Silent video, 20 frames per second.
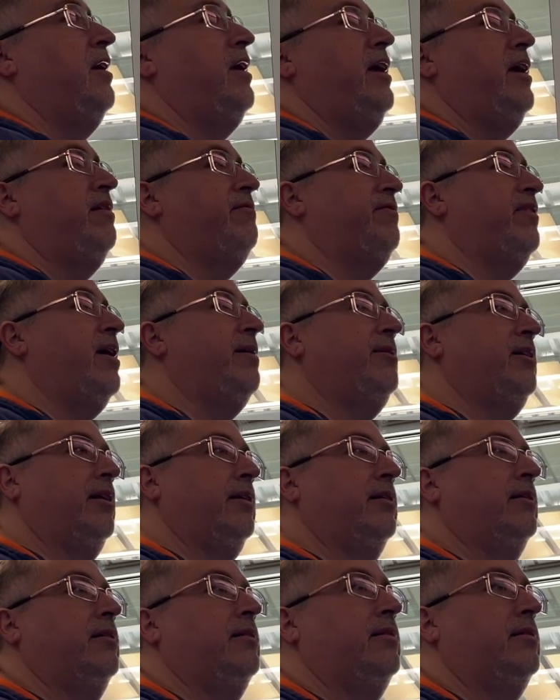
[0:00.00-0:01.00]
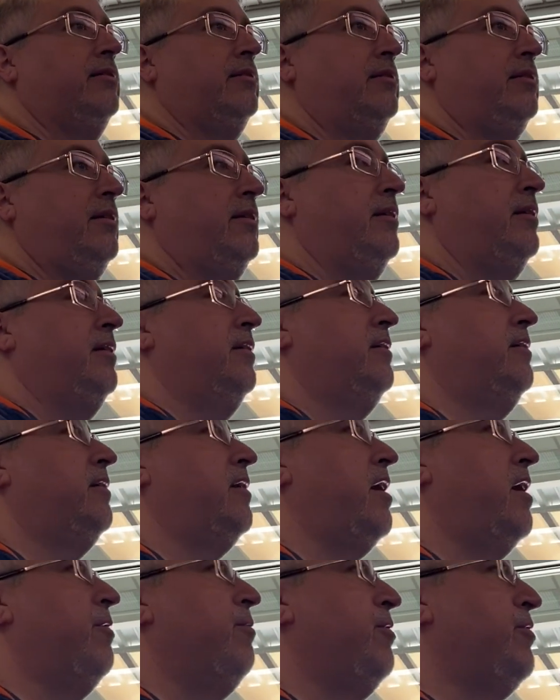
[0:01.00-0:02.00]
Ian Fleming, the
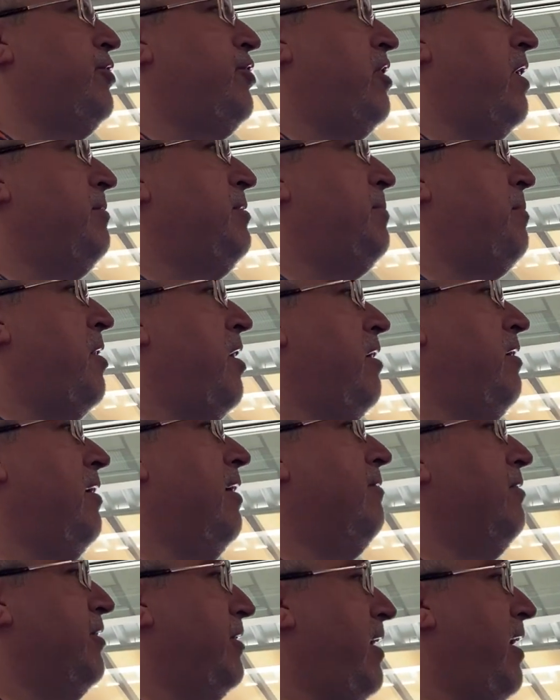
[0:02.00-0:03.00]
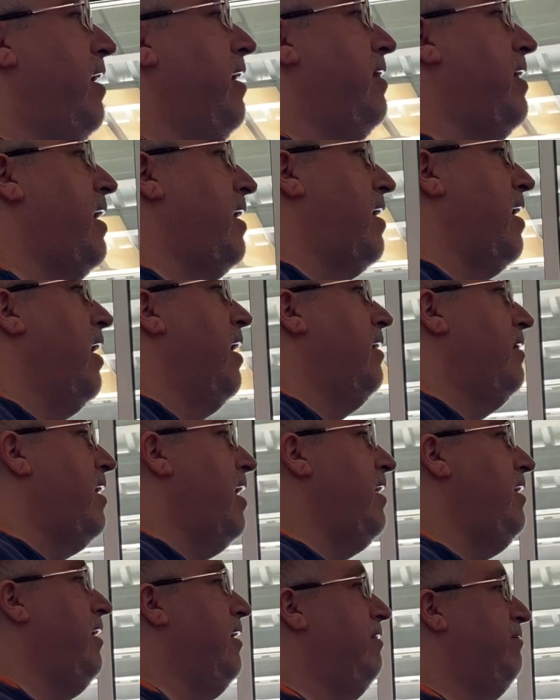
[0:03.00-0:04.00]
guy who wrote the James Bond novels. Yeah, that guy,
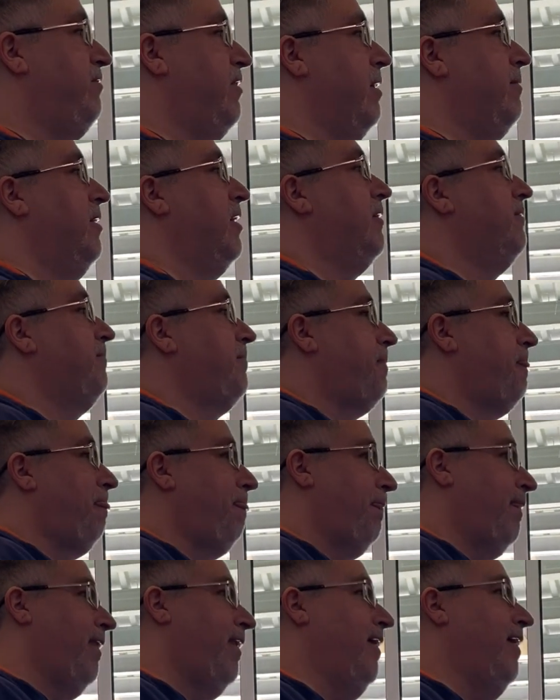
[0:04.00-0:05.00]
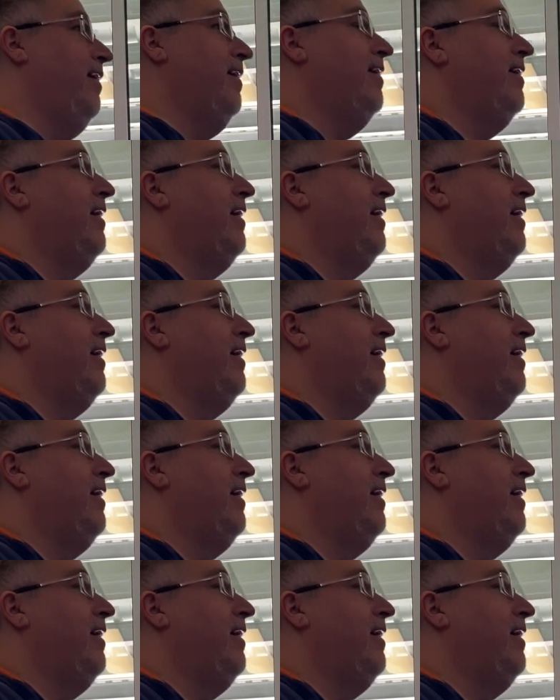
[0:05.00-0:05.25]
that Ian Fleming.